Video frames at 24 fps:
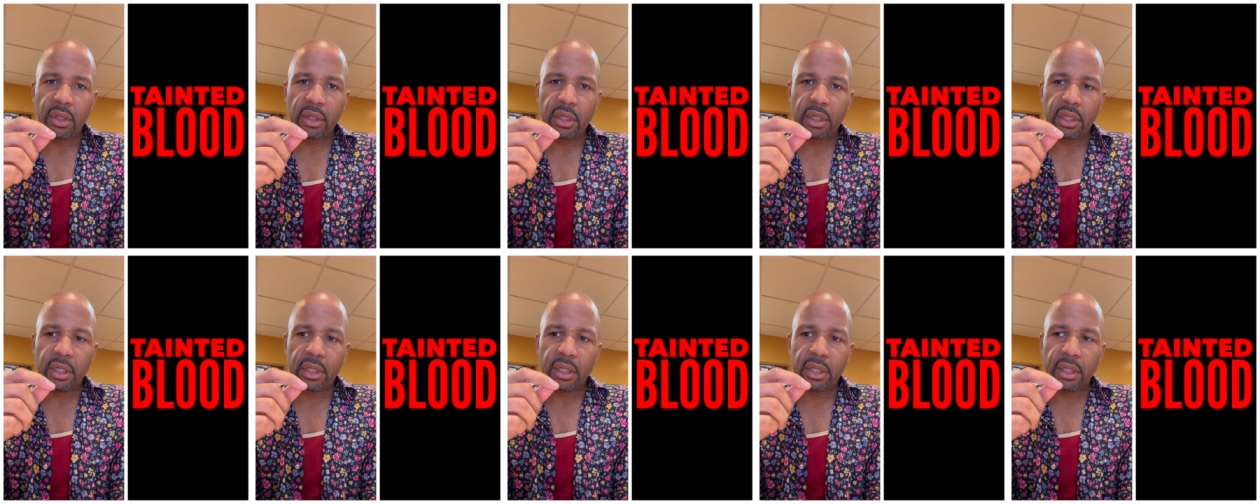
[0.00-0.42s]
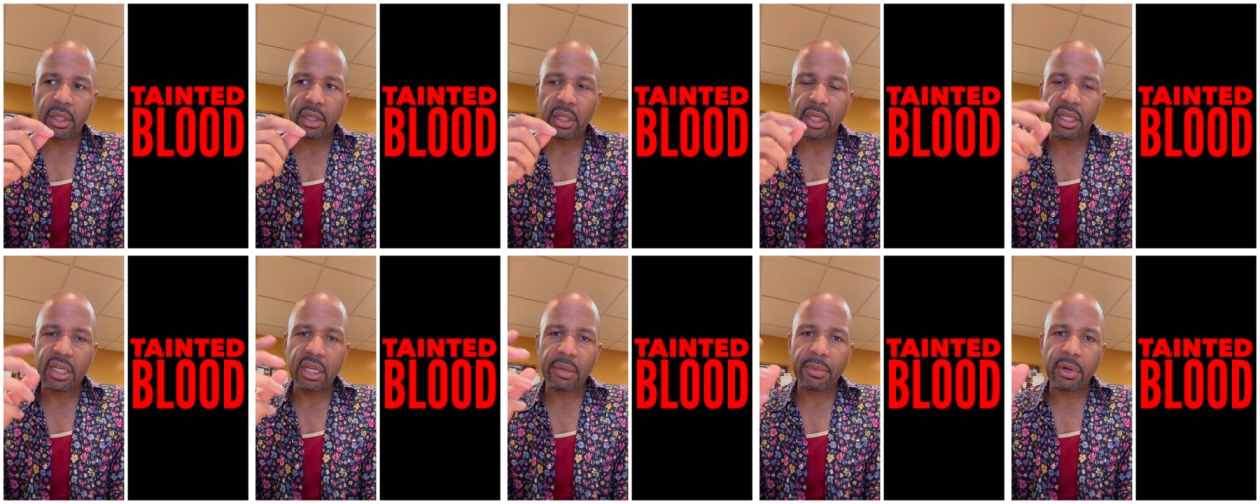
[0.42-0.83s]
uh,
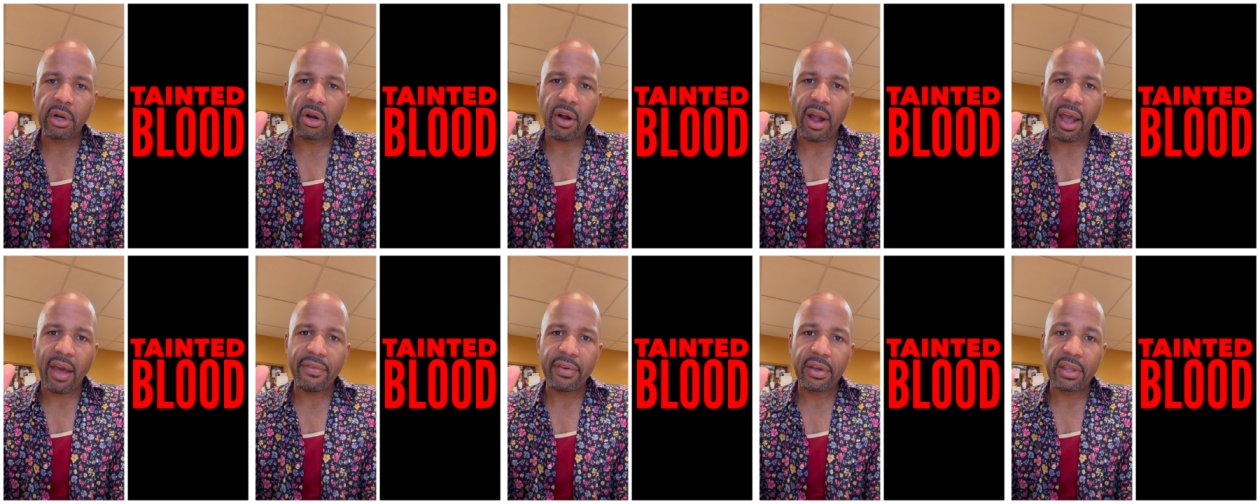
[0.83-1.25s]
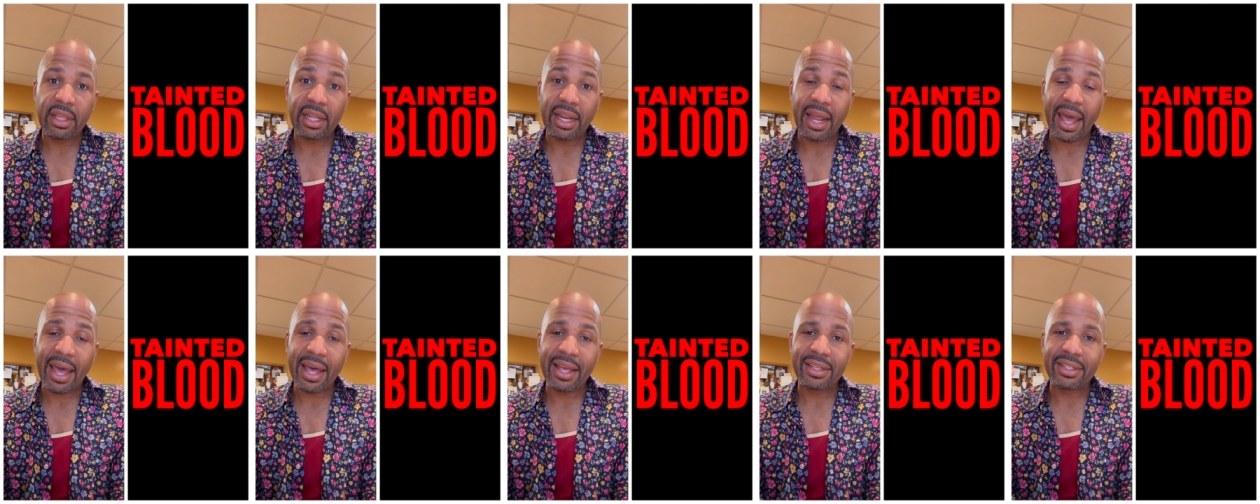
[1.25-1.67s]
the demographic that
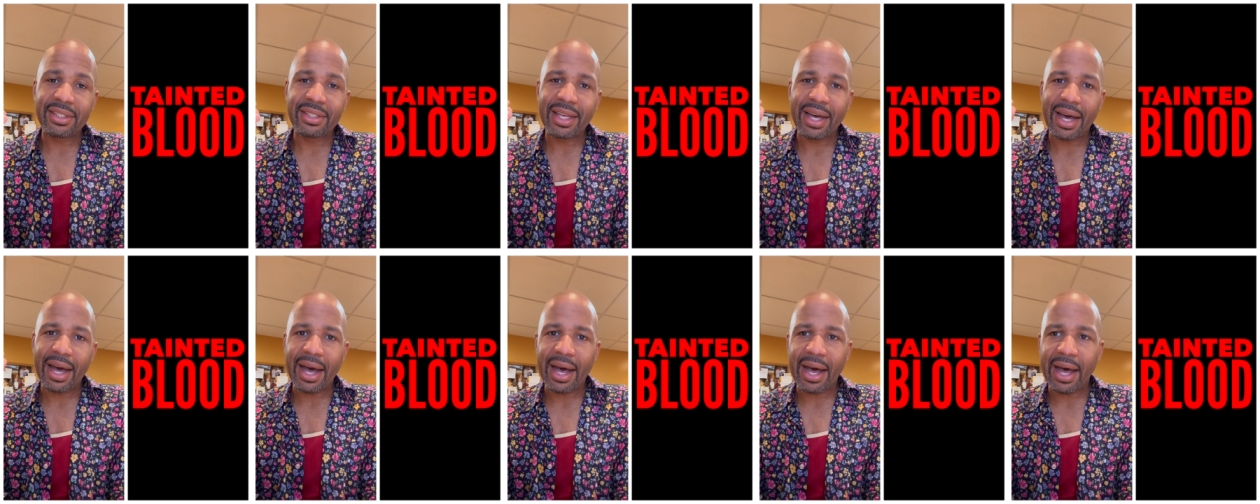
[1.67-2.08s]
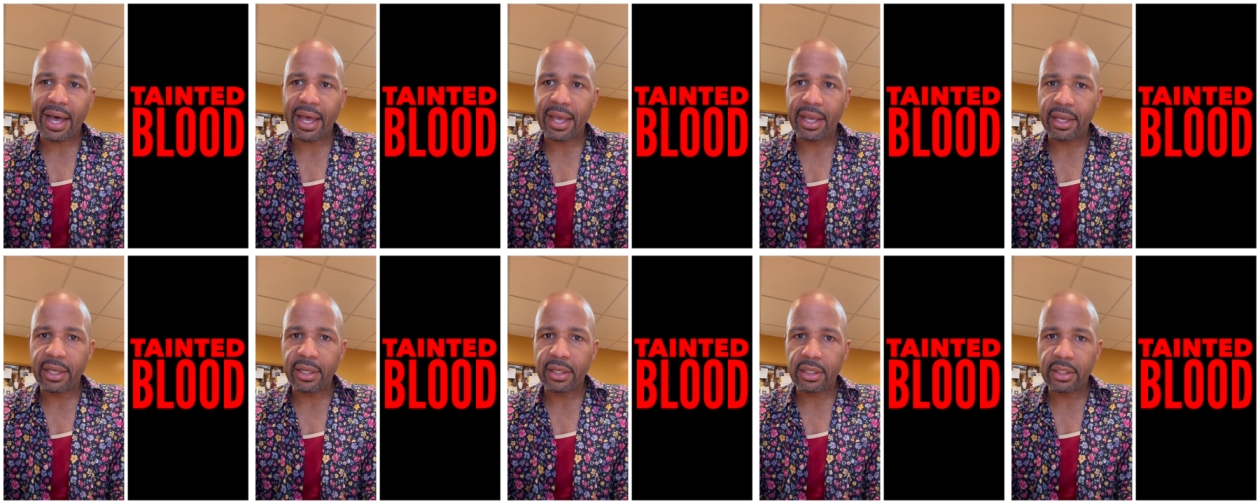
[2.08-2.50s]
has the
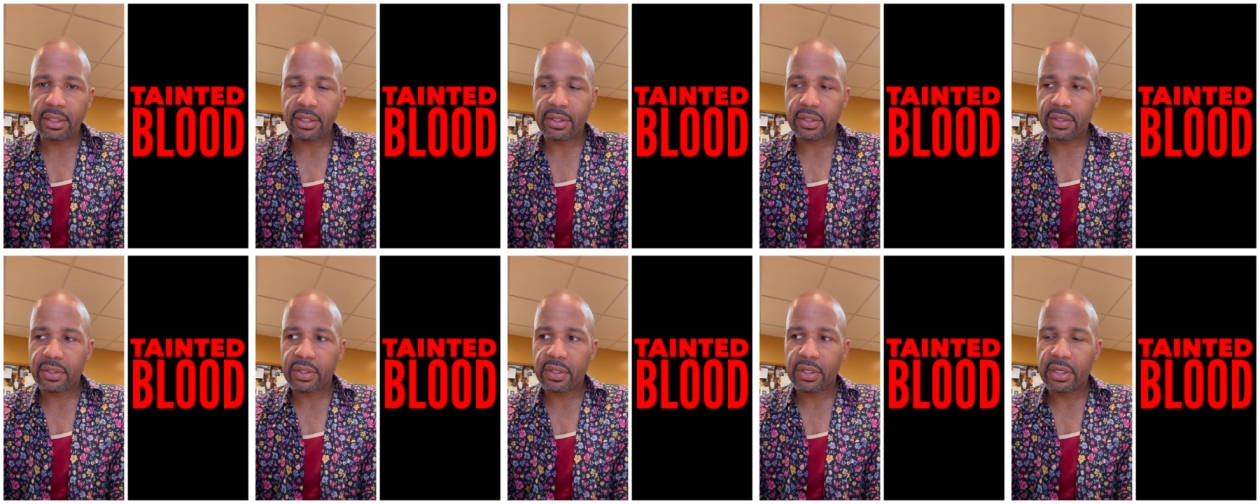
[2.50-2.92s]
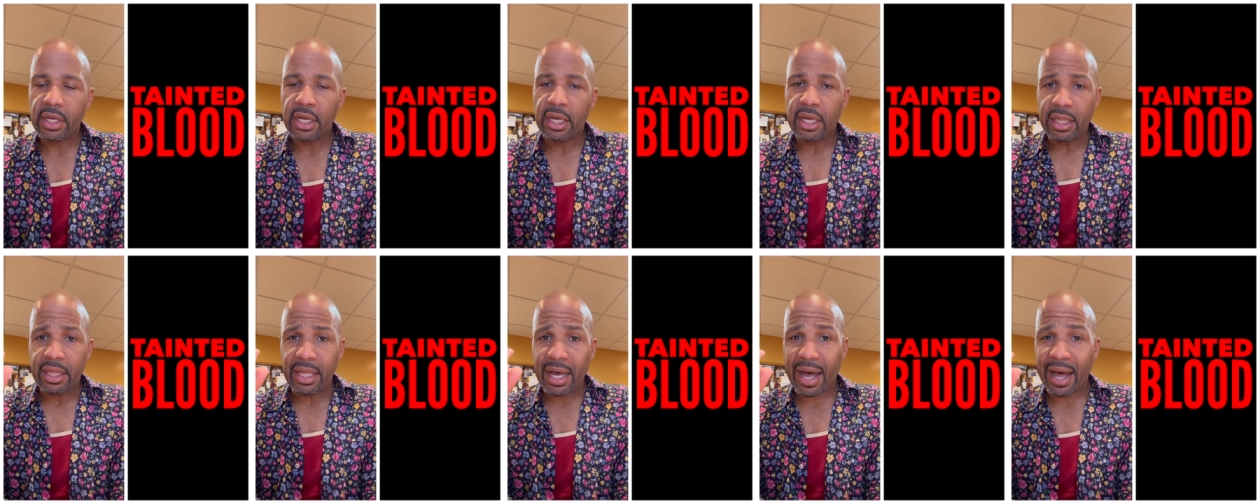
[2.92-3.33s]
highest
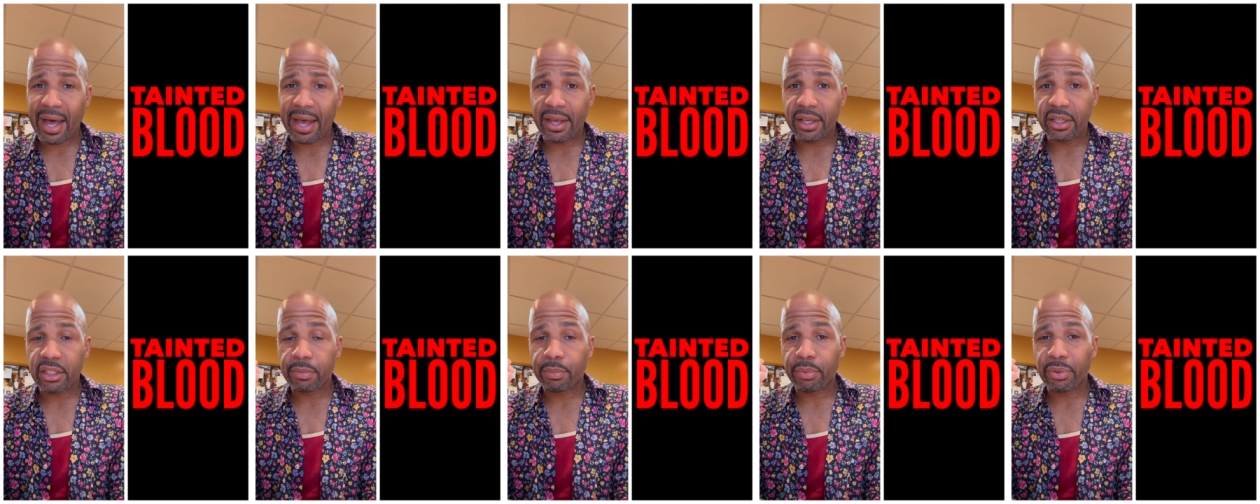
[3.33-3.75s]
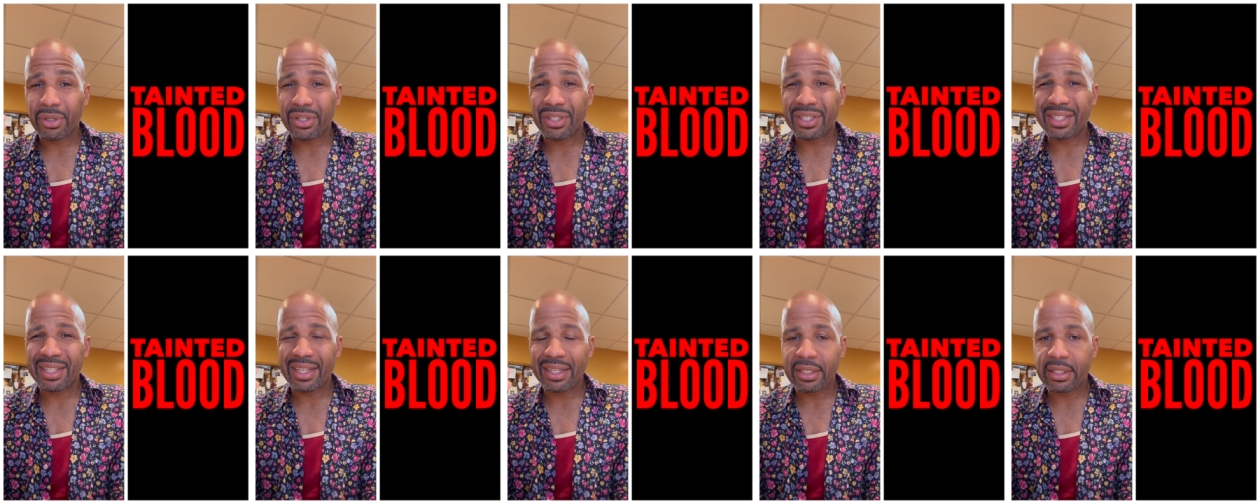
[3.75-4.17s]
the highest
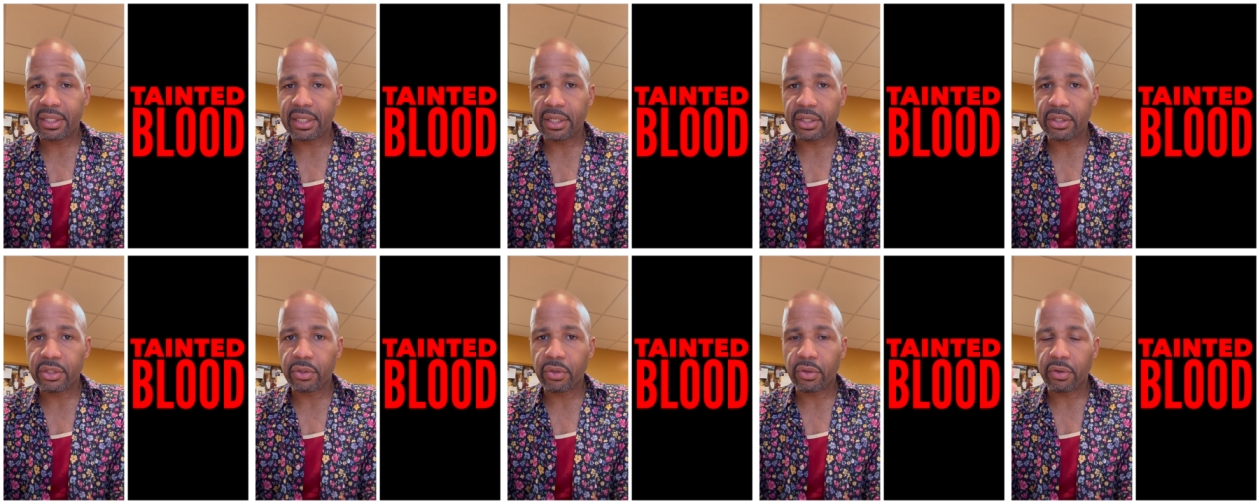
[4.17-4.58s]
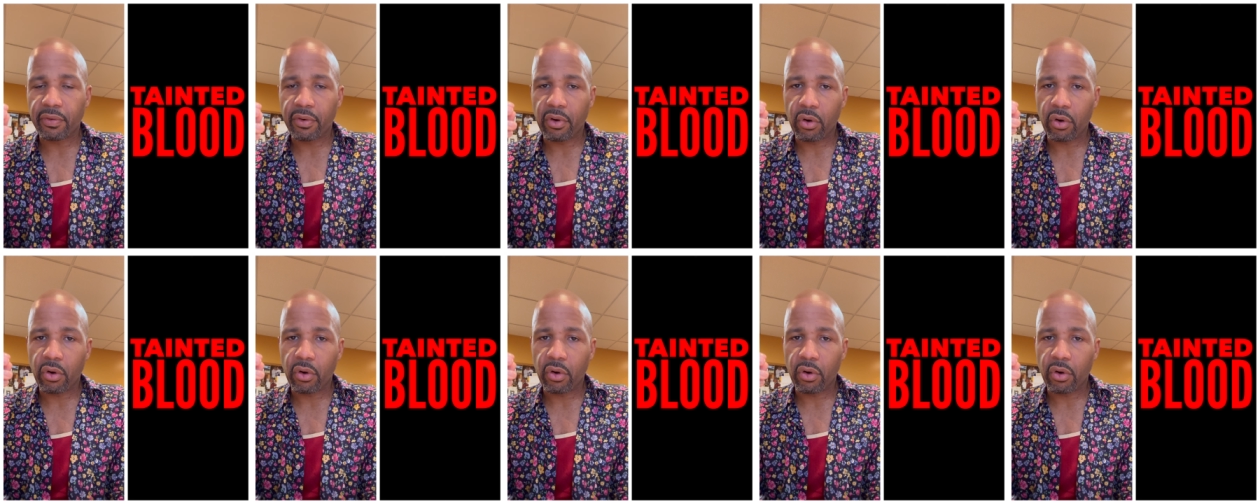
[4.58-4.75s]
percentage or,